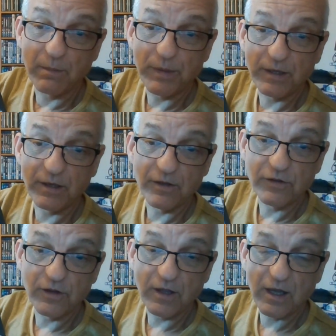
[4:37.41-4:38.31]
but
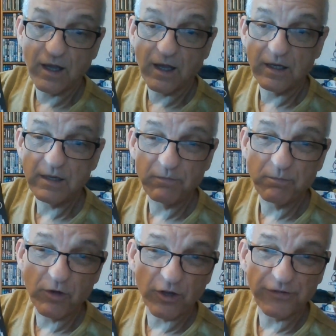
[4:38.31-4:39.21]
I
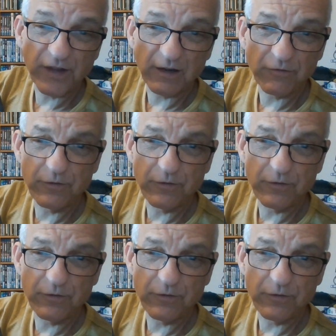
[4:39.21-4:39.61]
got that